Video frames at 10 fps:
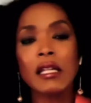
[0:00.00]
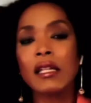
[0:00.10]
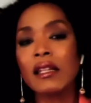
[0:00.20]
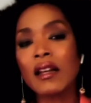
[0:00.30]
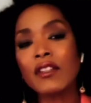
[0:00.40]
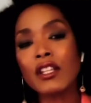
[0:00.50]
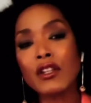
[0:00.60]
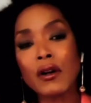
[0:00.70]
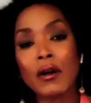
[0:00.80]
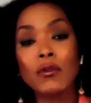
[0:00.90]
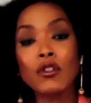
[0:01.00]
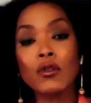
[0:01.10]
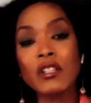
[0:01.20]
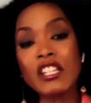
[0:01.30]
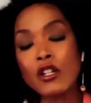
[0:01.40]
loving your own
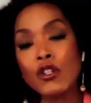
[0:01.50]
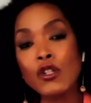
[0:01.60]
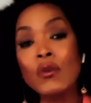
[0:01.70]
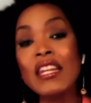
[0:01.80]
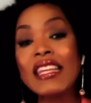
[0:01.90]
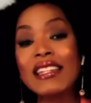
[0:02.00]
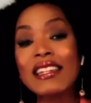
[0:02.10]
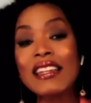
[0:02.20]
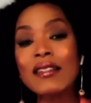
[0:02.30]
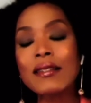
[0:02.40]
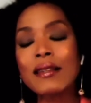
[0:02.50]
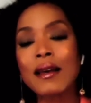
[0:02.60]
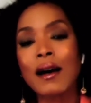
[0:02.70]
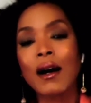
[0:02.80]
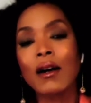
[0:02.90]
u- uniqueness
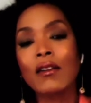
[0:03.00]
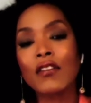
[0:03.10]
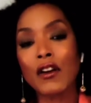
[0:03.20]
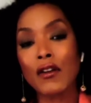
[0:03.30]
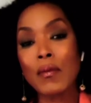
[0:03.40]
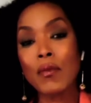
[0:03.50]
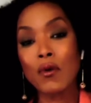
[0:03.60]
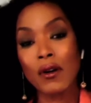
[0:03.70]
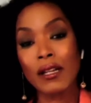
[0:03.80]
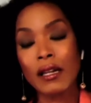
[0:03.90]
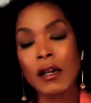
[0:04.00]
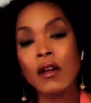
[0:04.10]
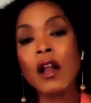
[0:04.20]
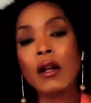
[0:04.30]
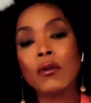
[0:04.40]
are very important,
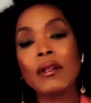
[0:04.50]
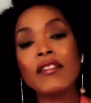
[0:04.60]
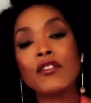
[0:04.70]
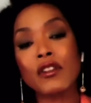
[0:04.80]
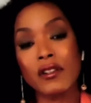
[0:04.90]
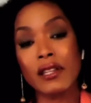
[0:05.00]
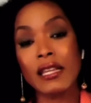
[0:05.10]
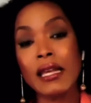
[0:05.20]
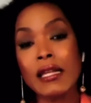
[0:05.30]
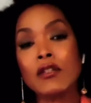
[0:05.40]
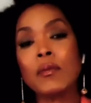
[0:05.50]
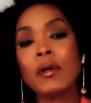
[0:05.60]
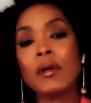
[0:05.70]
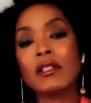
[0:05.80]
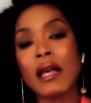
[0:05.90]
not only for your kids,
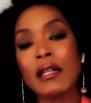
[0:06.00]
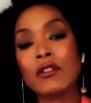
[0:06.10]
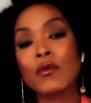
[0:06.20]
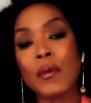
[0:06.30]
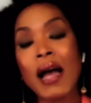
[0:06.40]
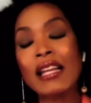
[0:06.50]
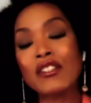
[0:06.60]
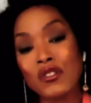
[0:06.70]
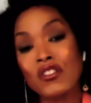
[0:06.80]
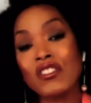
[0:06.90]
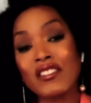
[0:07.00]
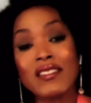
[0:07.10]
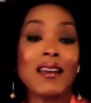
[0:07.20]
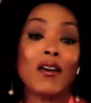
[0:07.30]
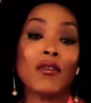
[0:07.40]
but as reminders to
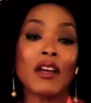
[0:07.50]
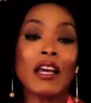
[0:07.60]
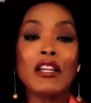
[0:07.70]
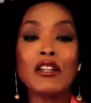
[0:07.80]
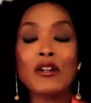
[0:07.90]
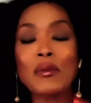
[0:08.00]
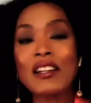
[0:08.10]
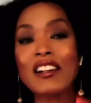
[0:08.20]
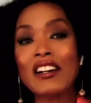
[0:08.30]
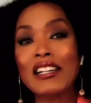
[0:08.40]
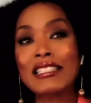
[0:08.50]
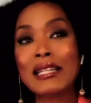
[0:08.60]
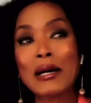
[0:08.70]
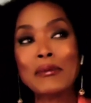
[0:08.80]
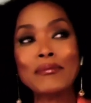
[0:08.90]
yourself, you know, because
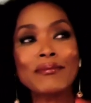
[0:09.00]
um,